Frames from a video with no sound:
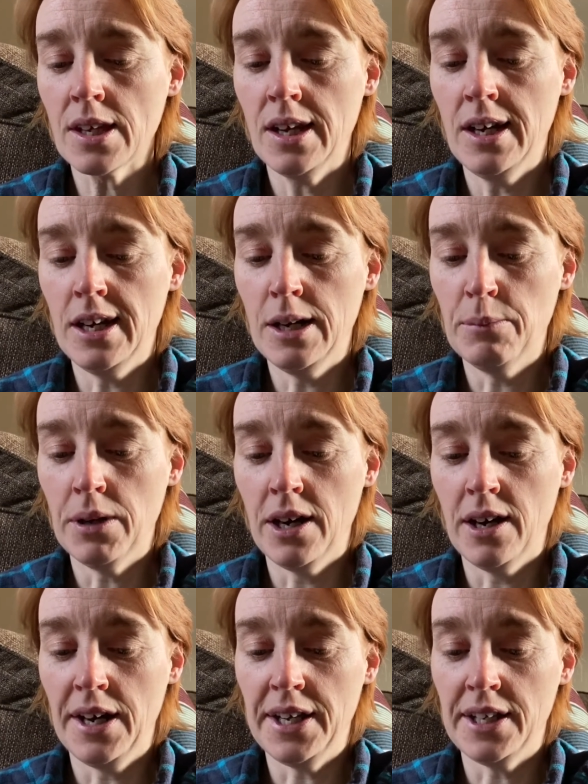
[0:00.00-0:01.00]

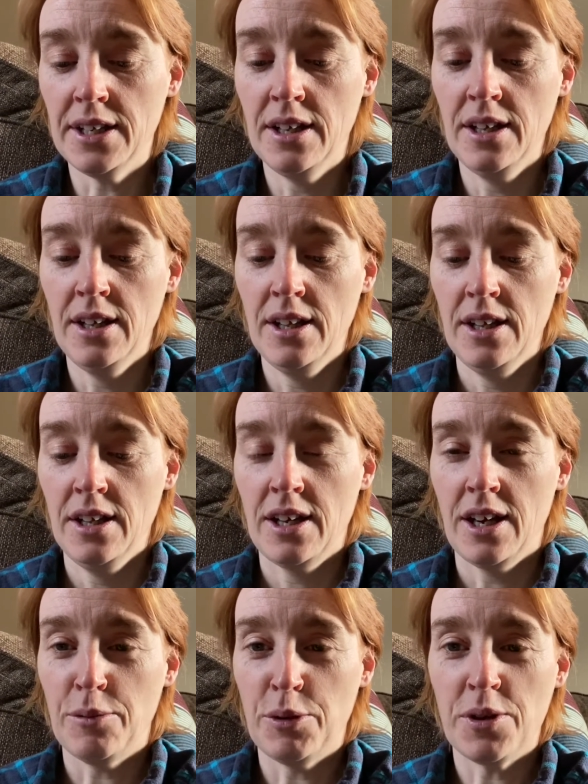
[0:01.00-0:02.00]
I
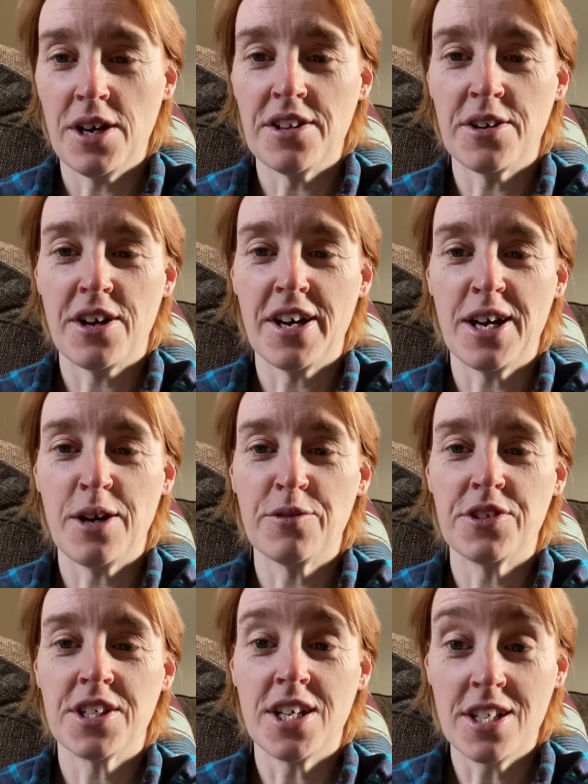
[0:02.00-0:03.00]
am aware that I have the
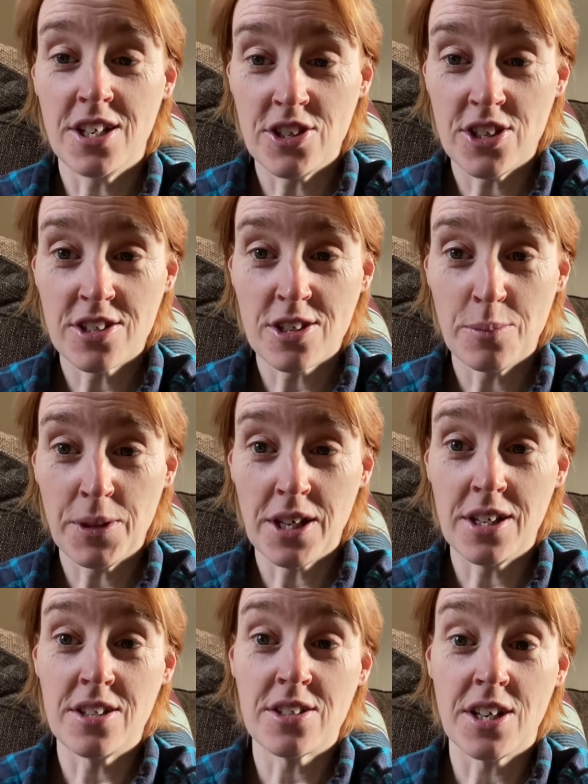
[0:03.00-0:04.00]
teenagers coming, and
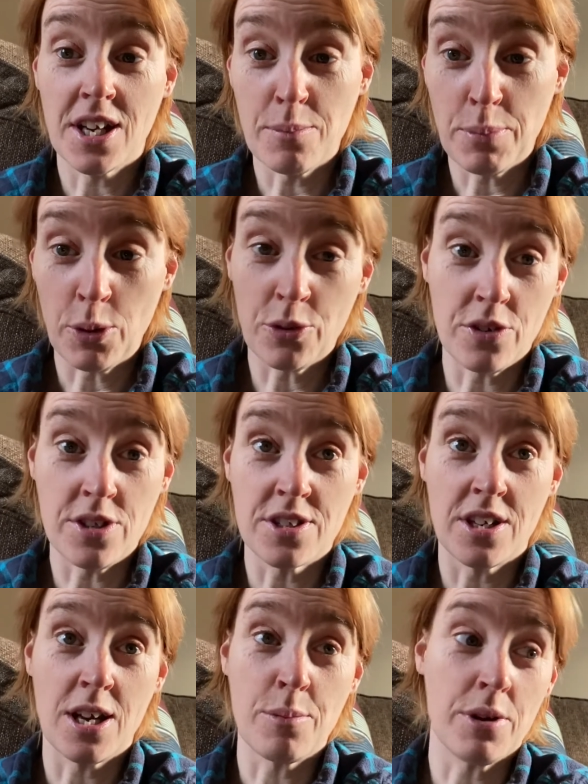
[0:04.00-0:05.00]
he's going to get bolder and he's going
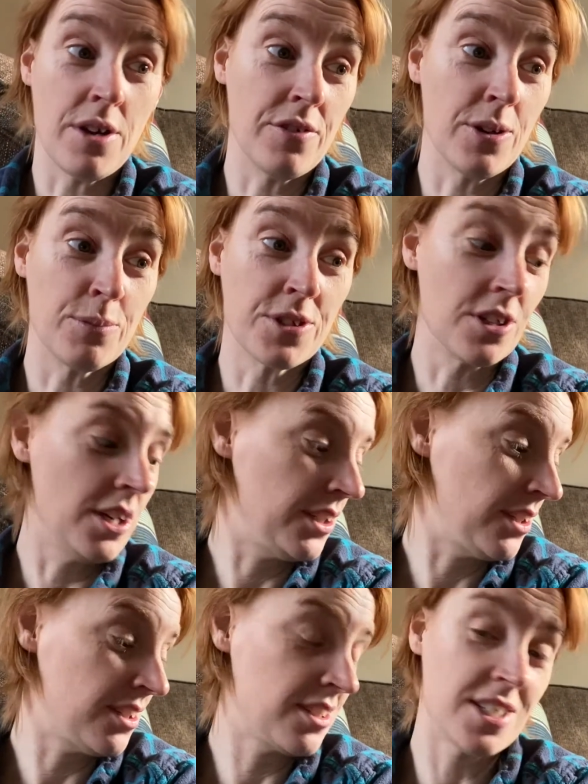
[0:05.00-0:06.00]
to get braver, and I'm starting to
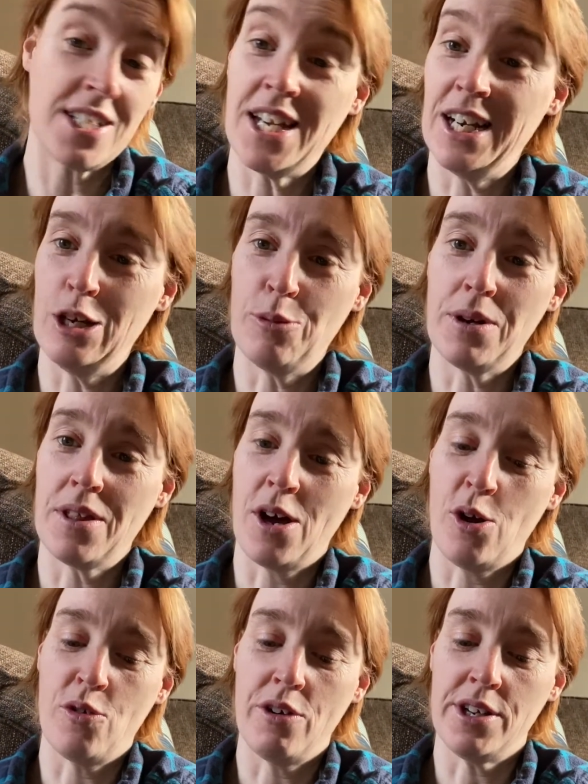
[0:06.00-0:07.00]
see a little bit of that
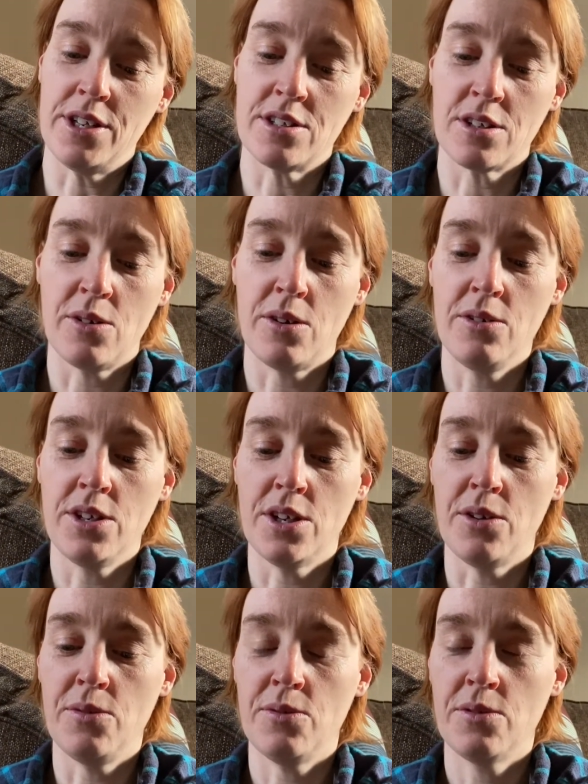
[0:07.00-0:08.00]
already. So I
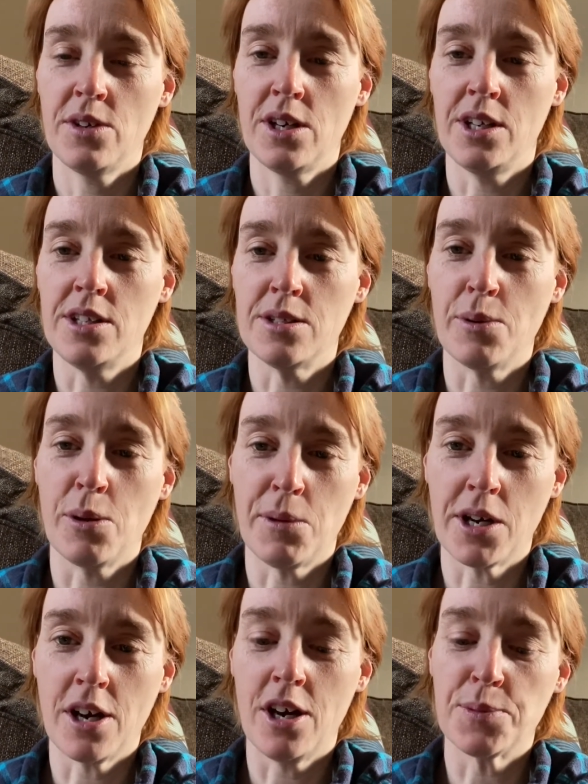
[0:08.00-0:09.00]
need to be on my
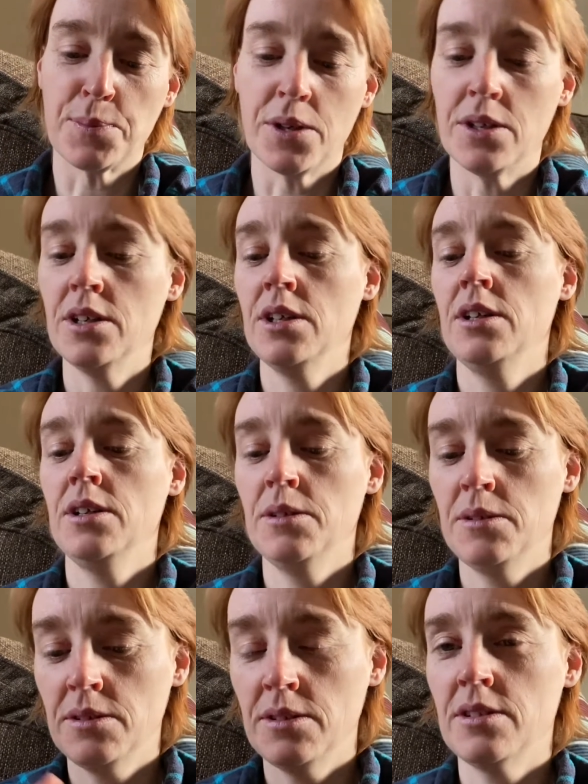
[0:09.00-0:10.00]
guard, but
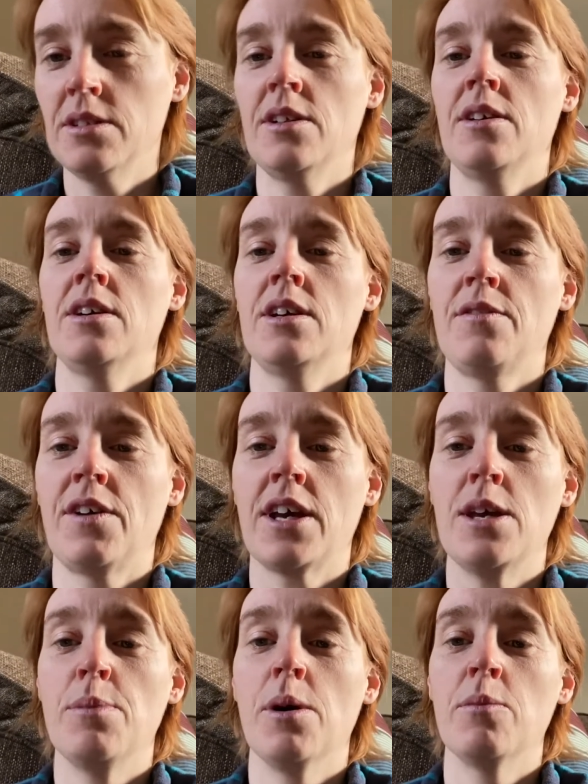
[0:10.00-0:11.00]
if I
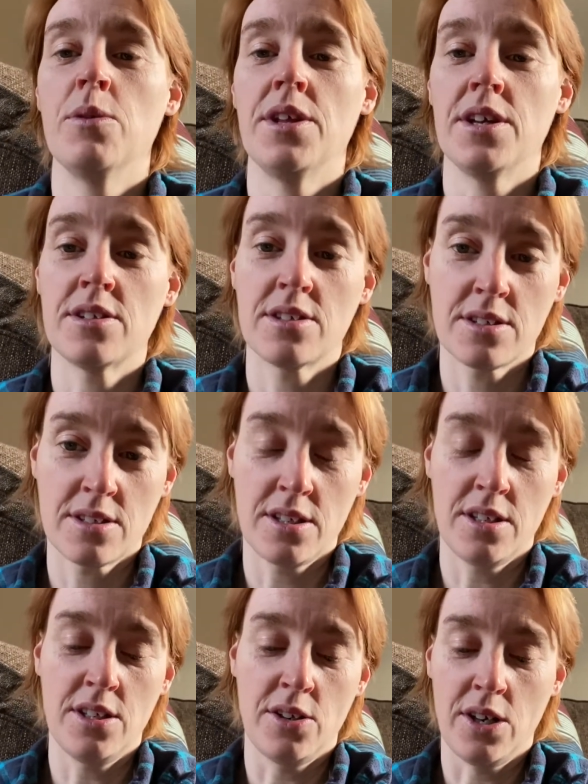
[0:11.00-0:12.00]
keep up with this,
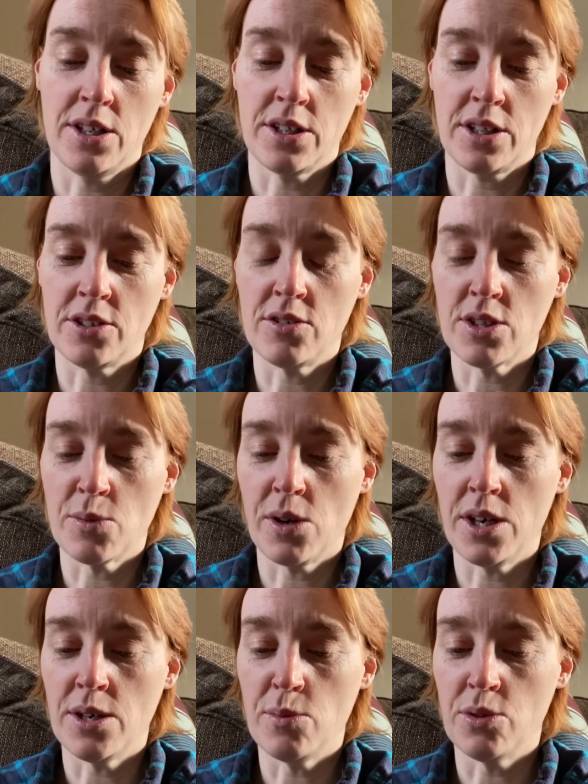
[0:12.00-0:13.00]
I don't see why
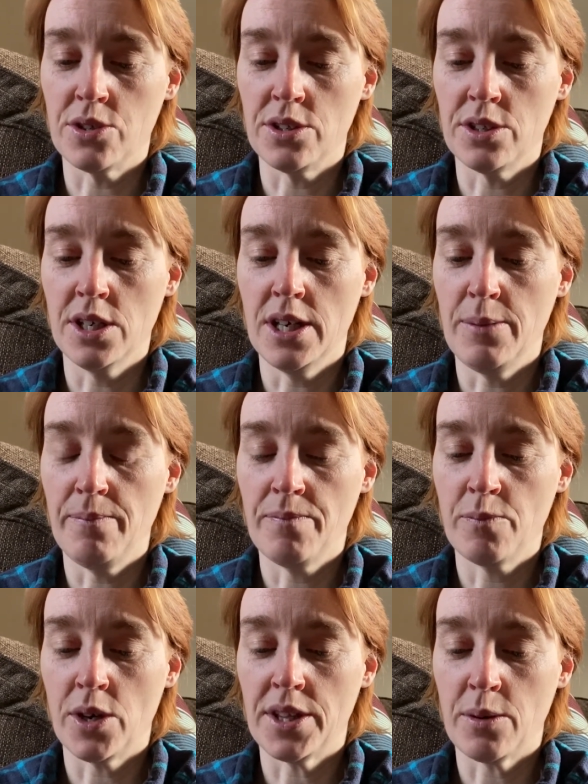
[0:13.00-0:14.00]
he wouldn't,
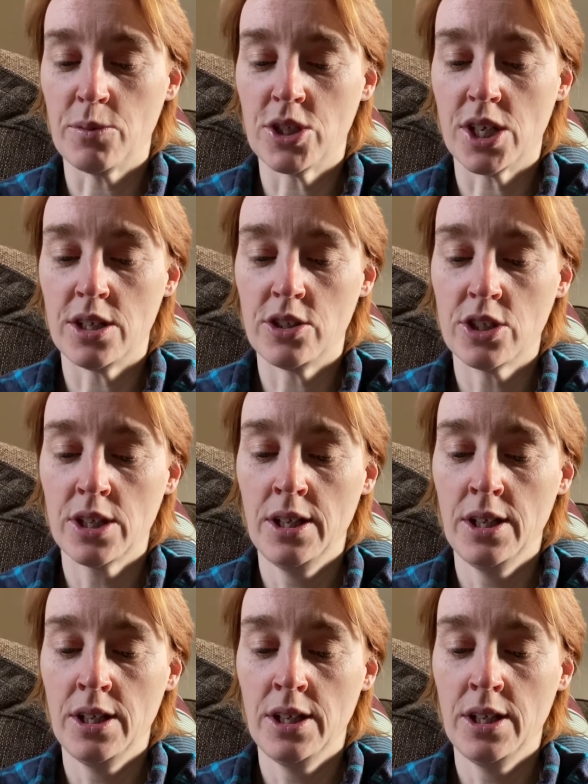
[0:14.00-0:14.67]
why that would change.